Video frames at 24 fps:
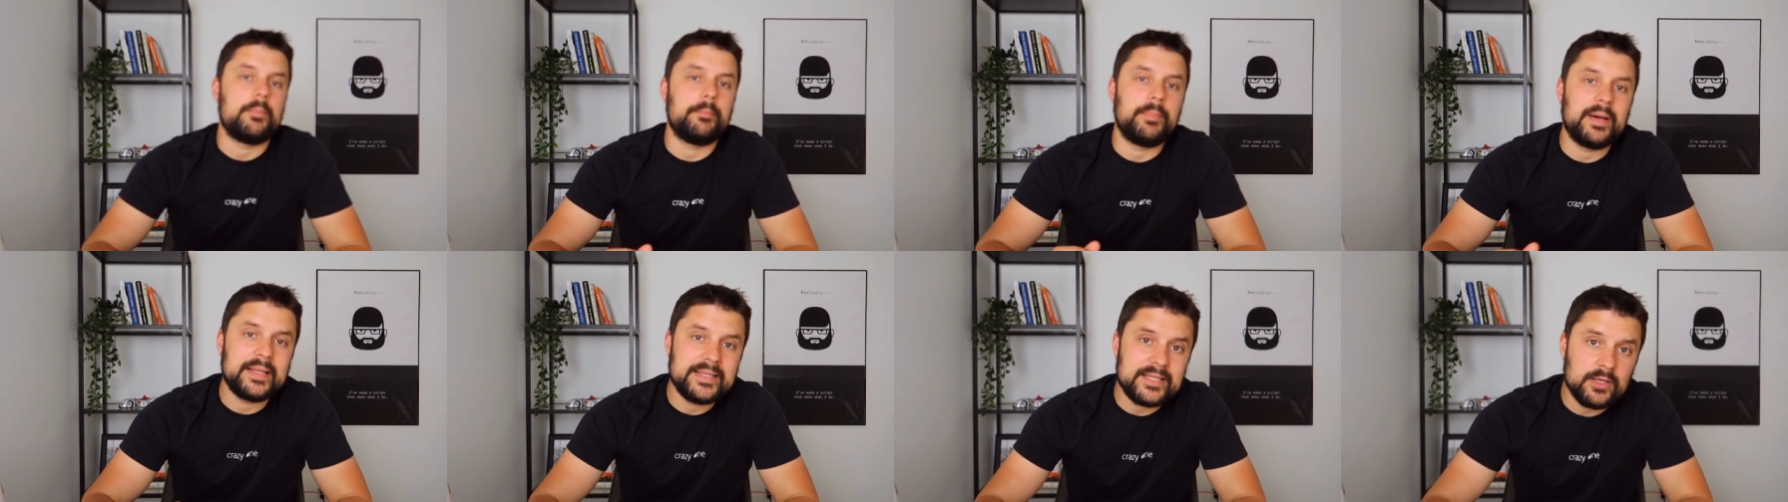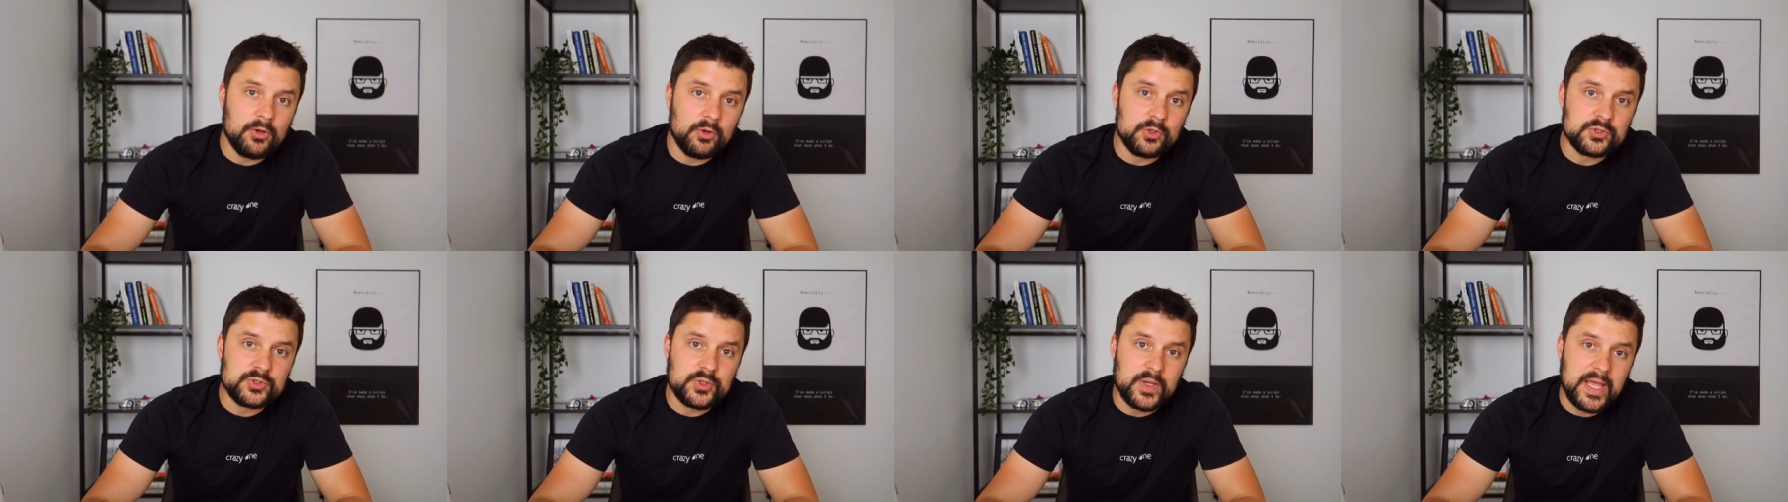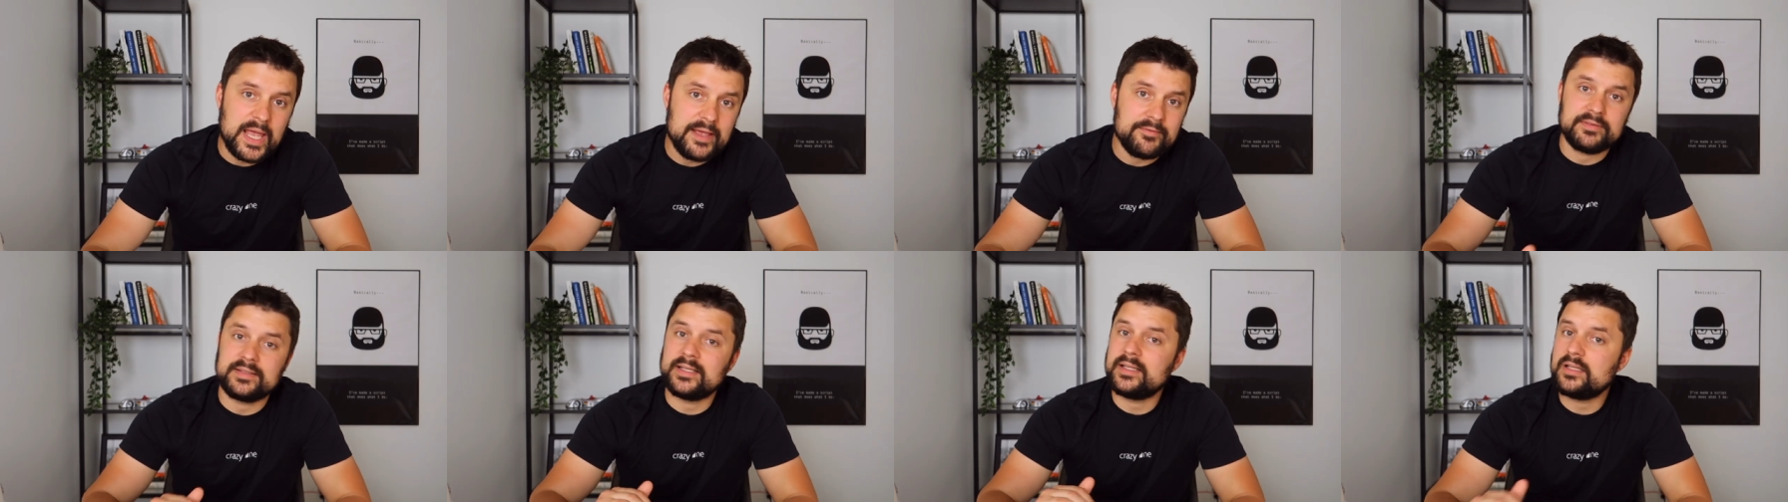but they also
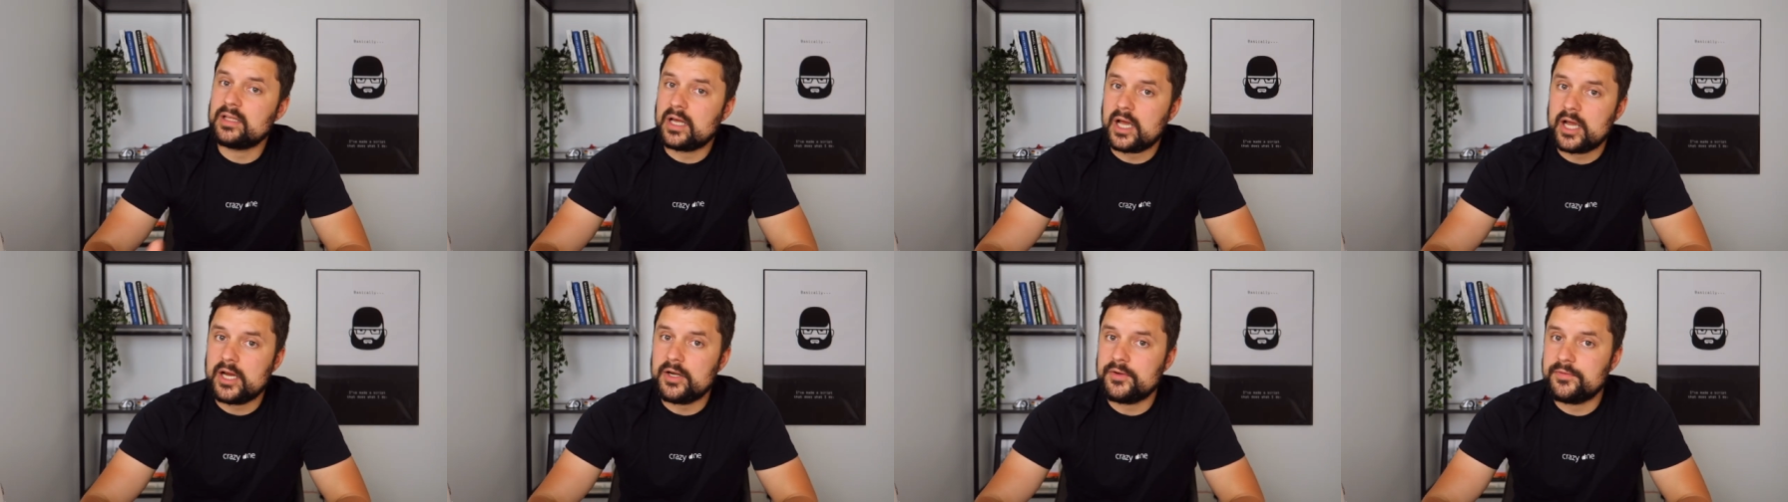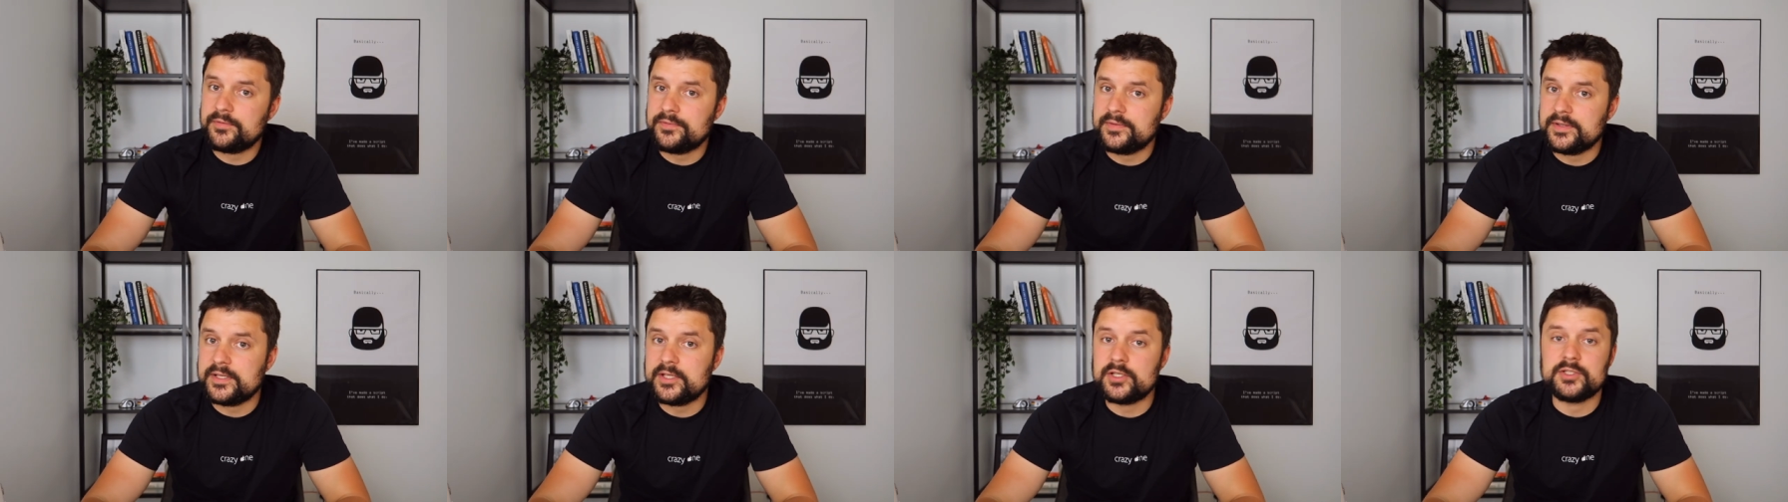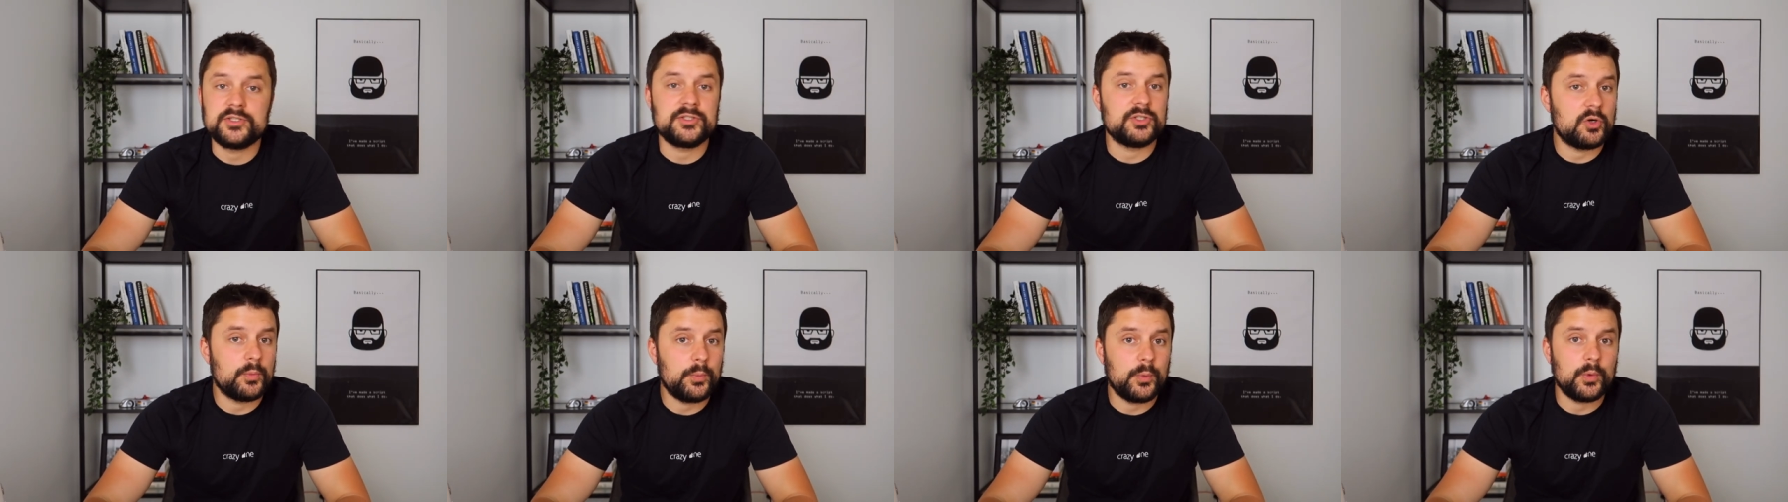have a little higher fee,
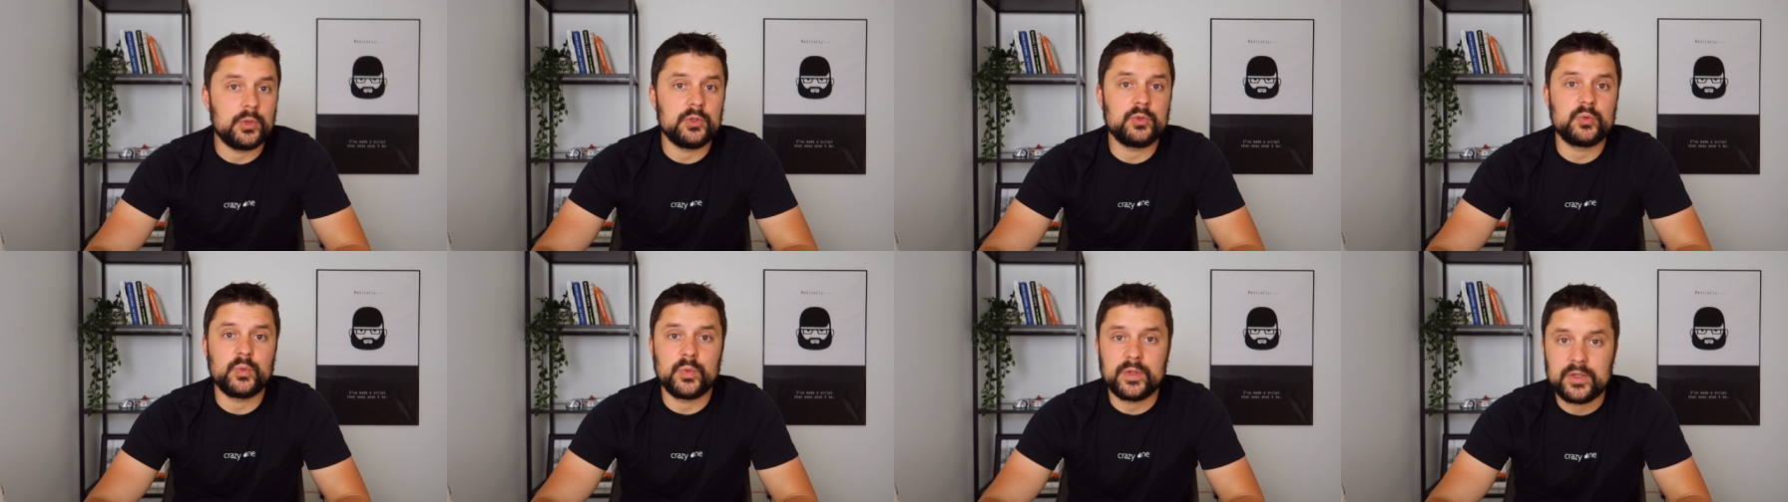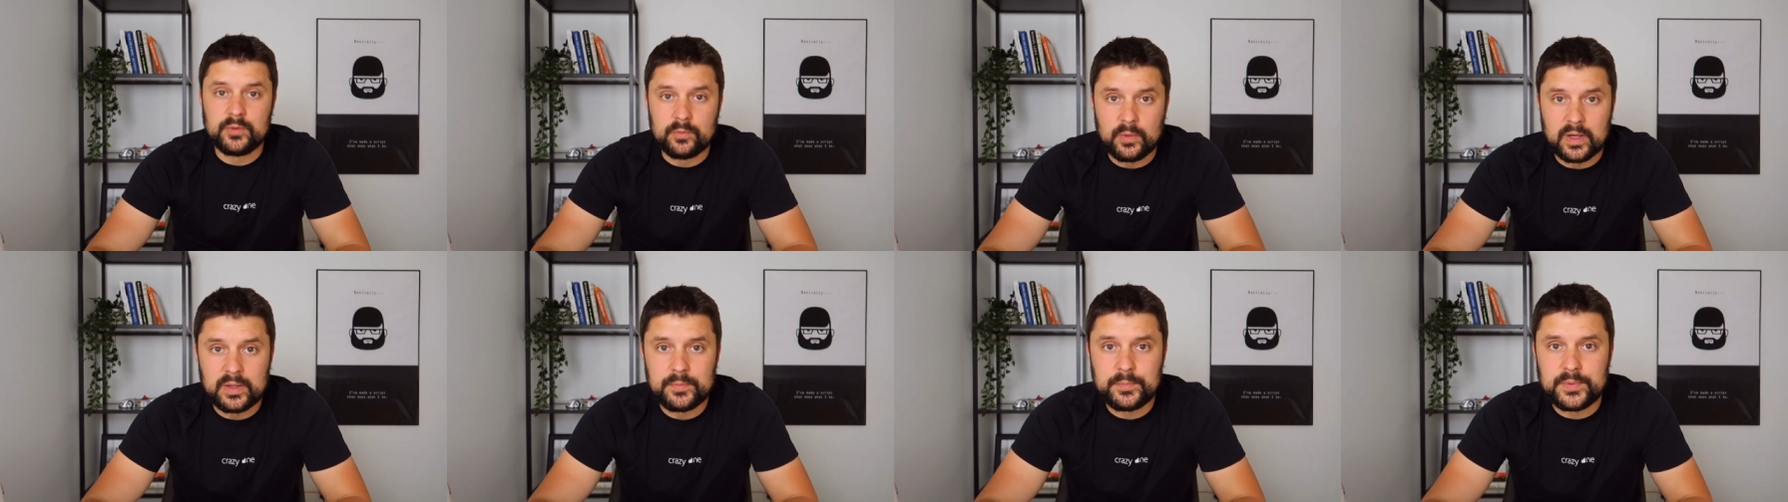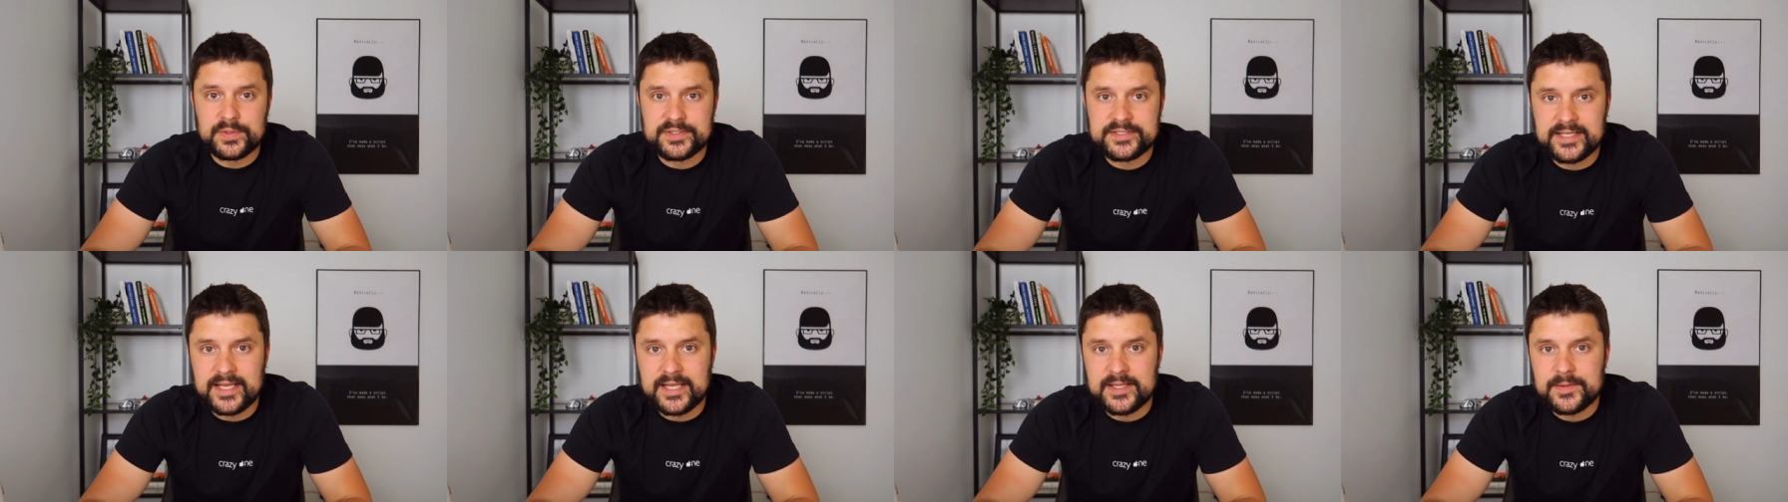zero point two one
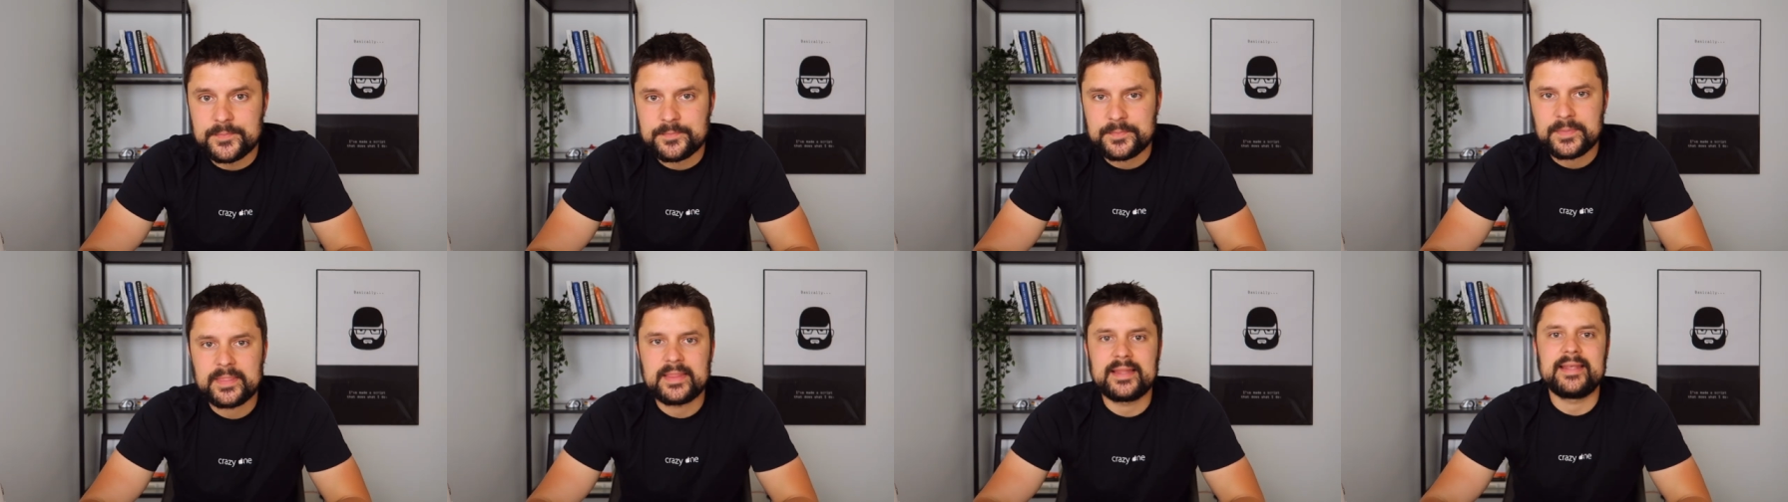percent,